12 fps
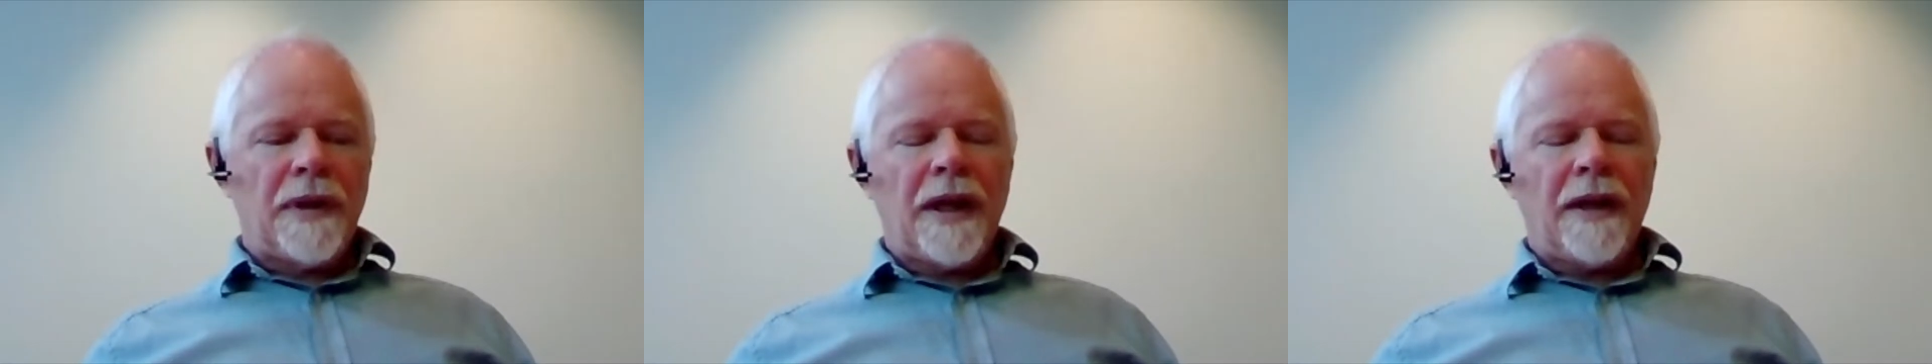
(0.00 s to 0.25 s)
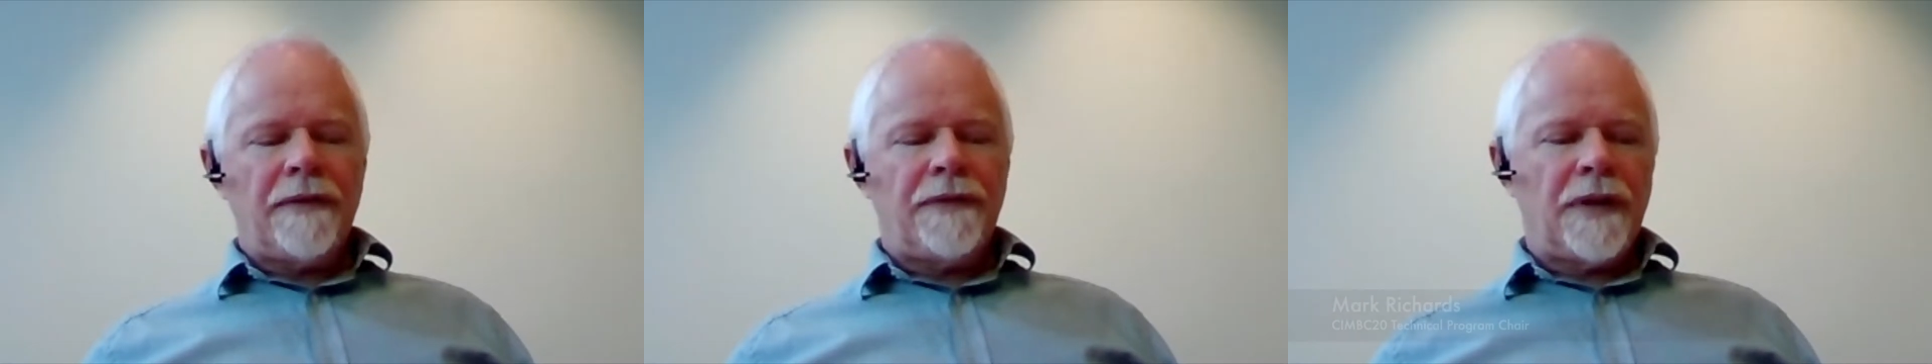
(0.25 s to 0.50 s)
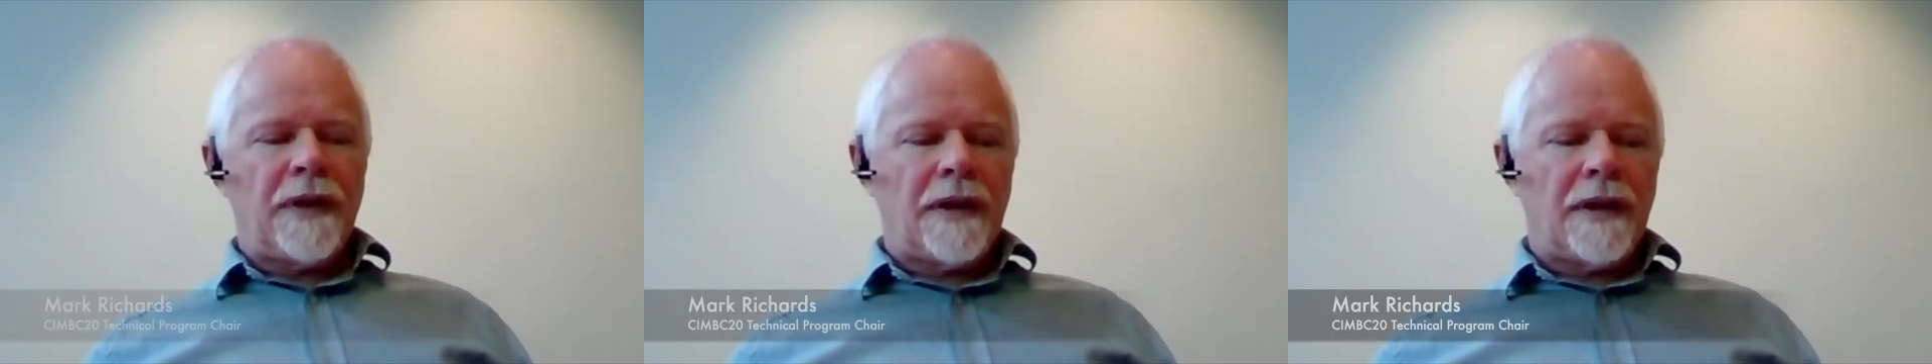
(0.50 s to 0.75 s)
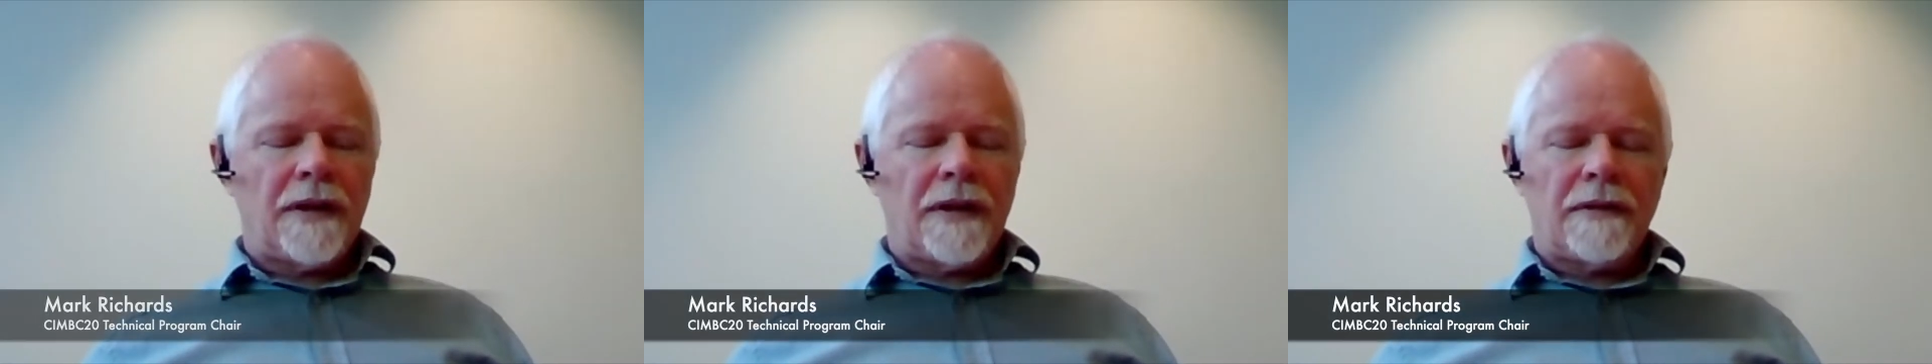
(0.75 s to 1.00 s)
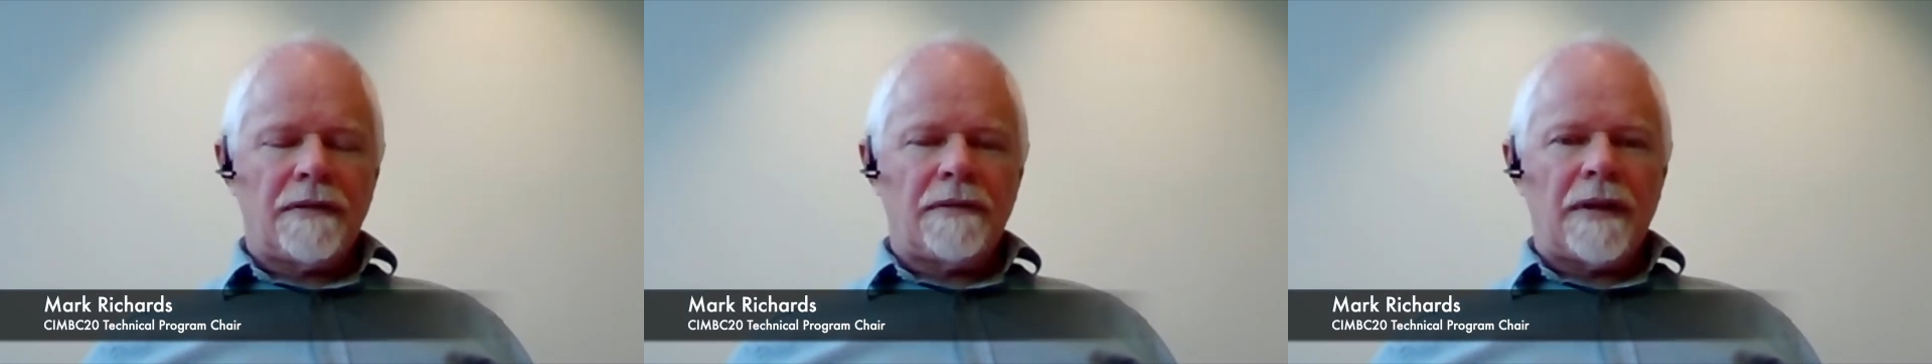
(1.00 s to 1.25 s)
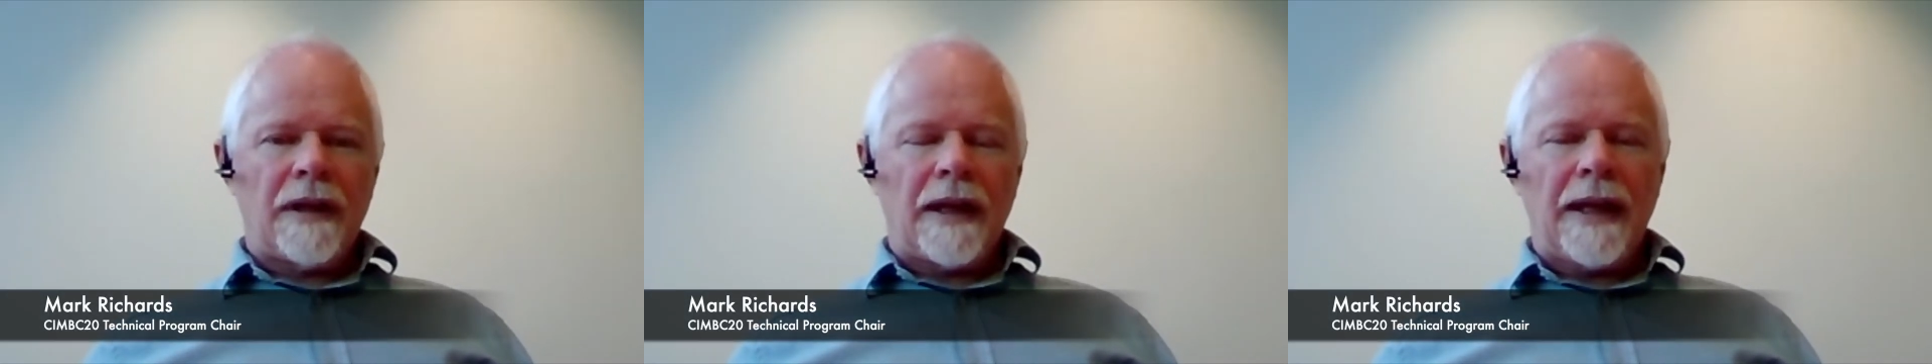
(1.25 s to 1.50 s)
have
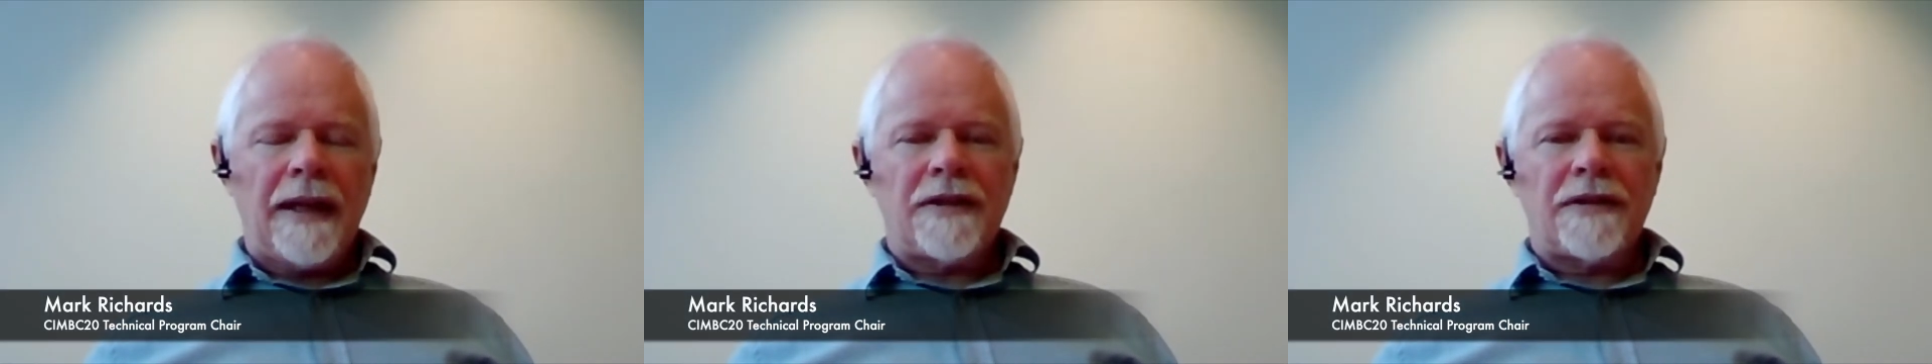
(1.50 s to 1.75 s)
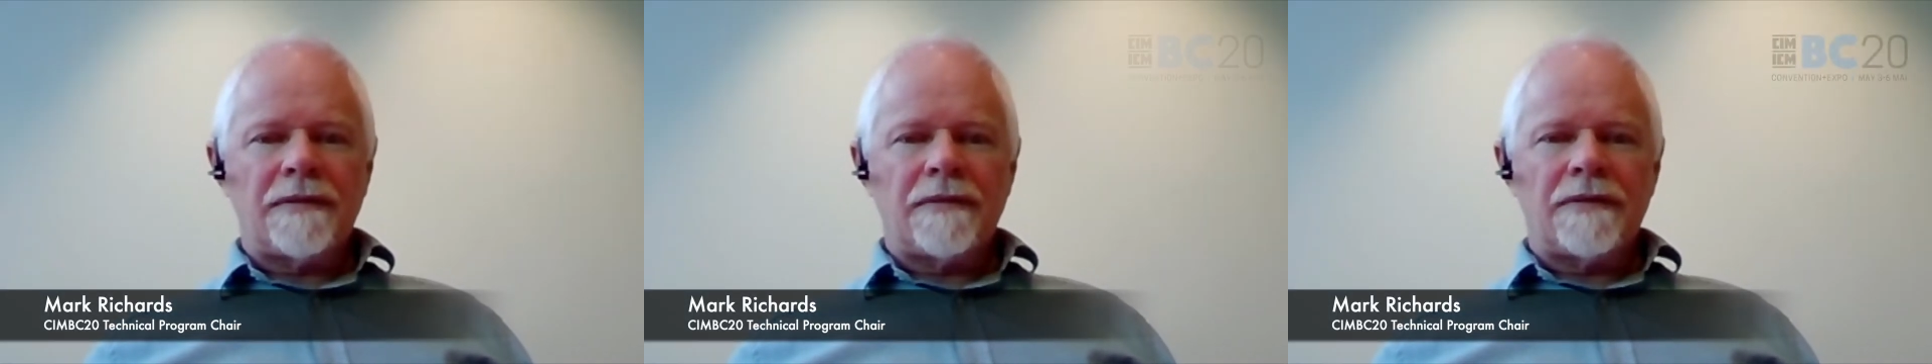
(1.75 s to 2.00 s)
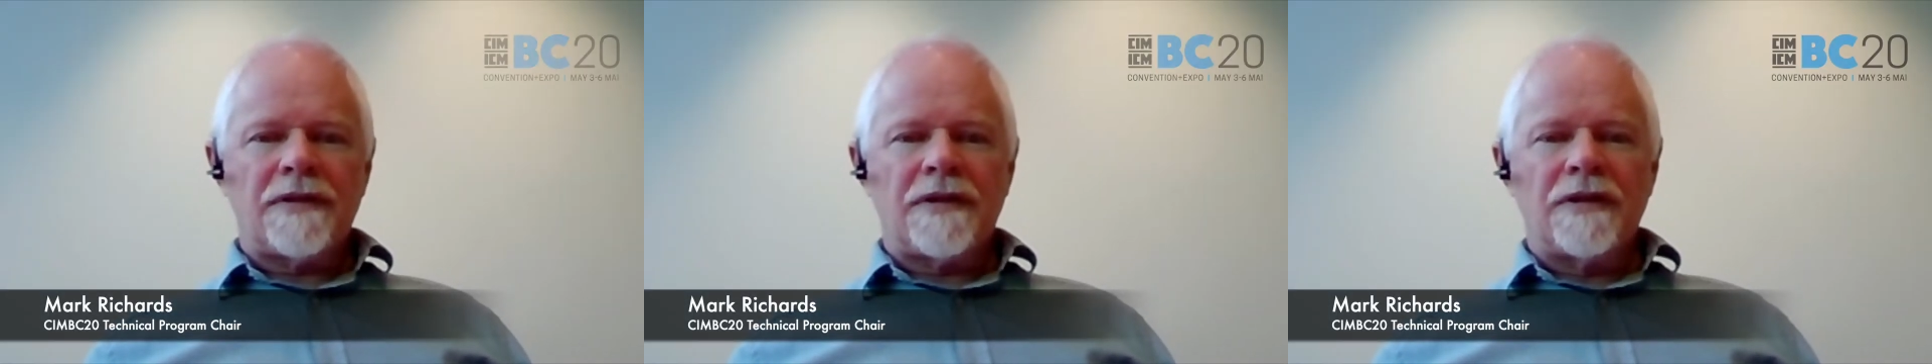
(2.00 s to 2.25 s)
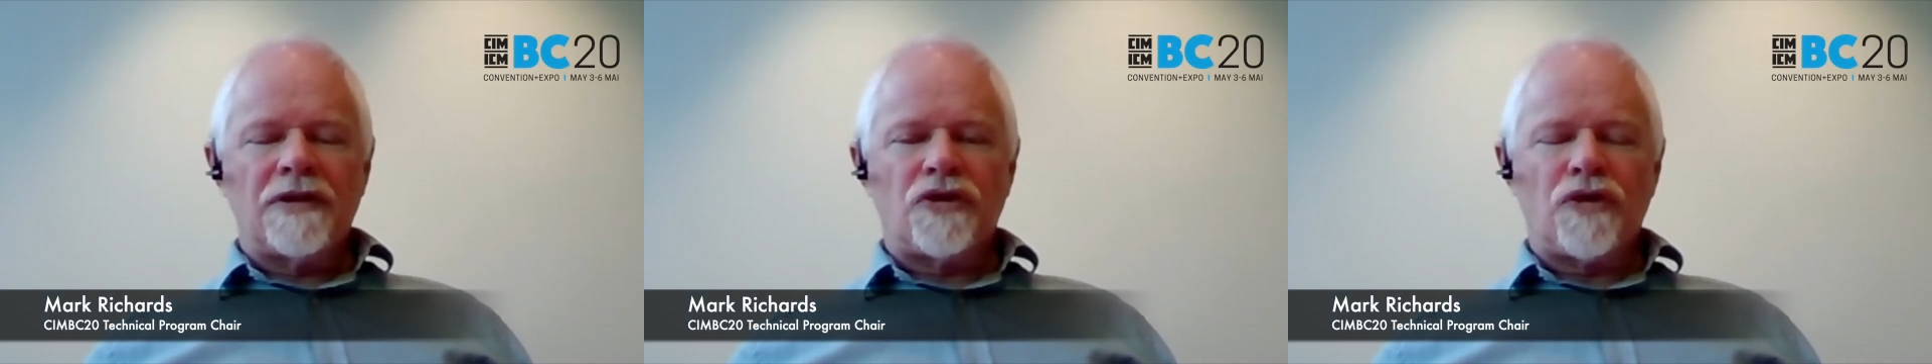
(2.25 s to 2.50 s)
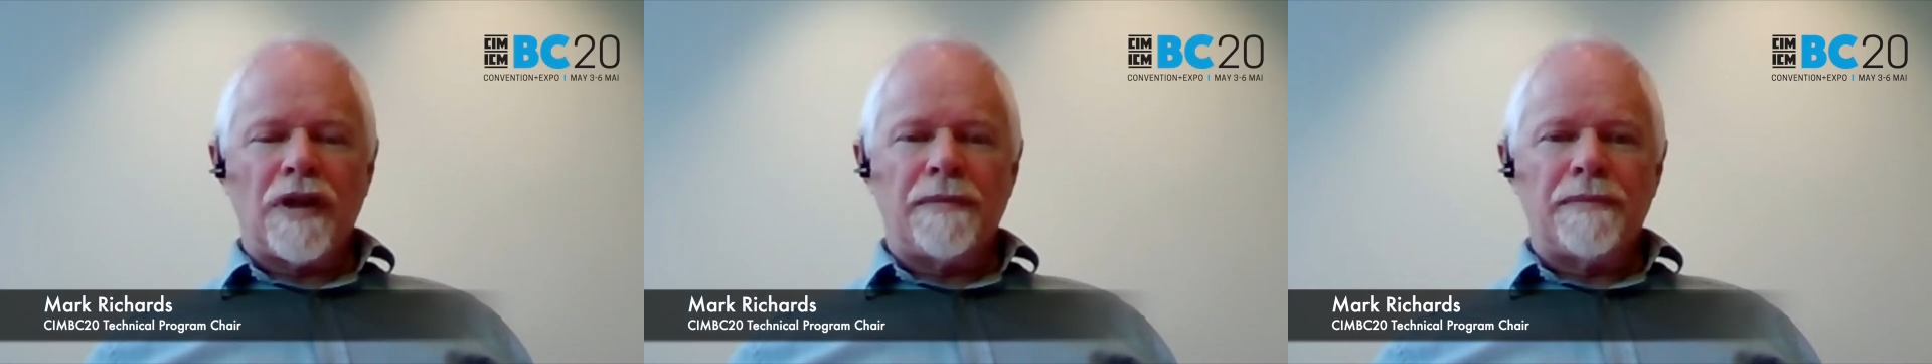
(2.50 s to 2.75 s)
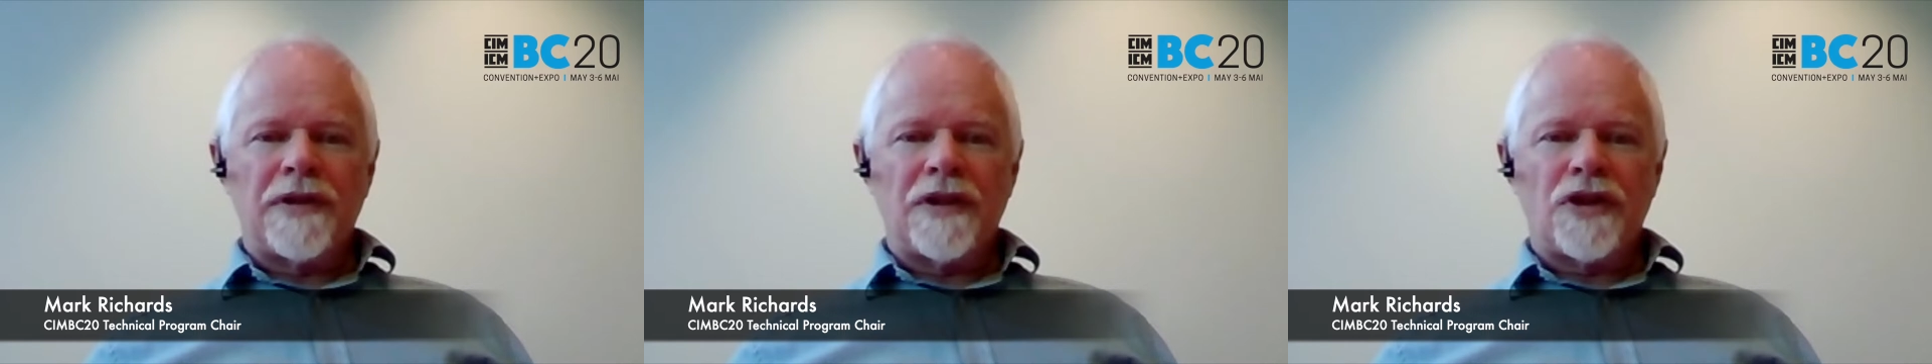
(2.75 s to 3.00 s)
8
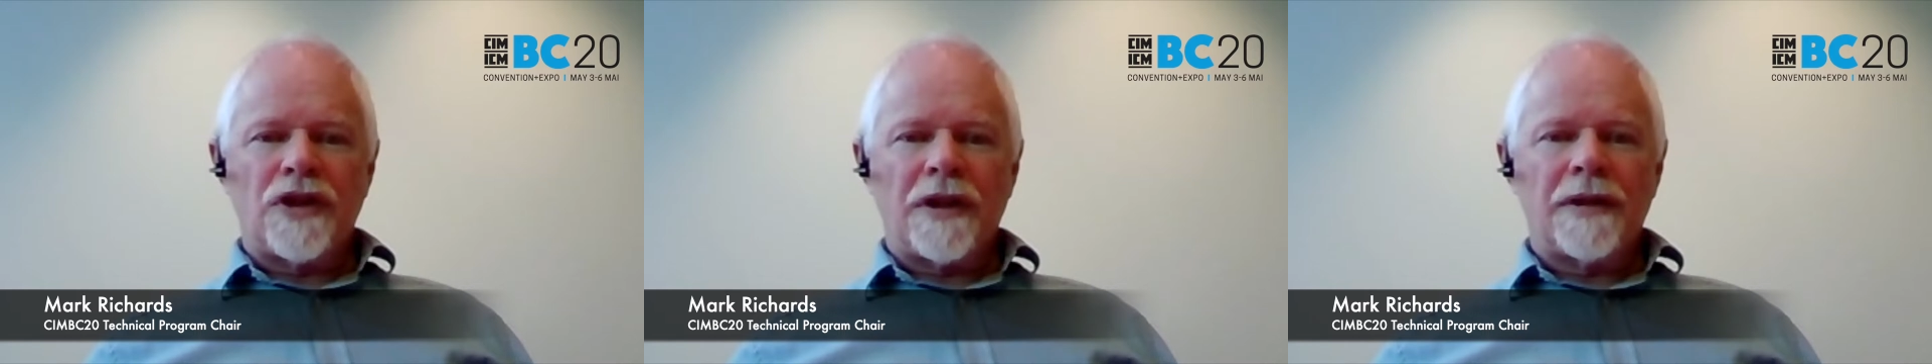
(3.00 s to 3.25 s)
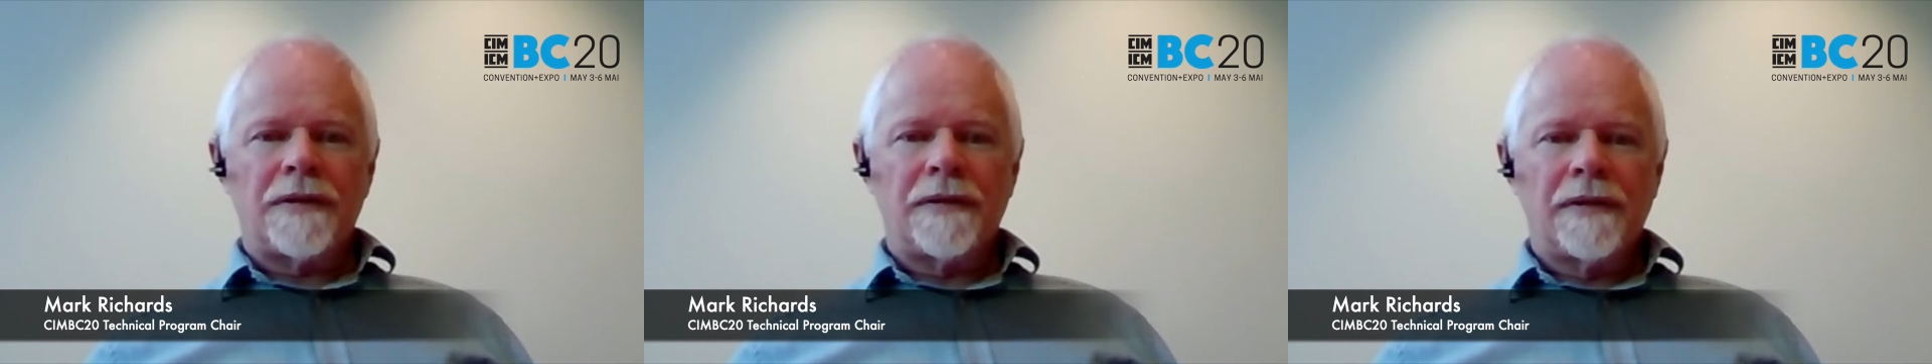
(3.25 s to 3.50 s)
streams this year,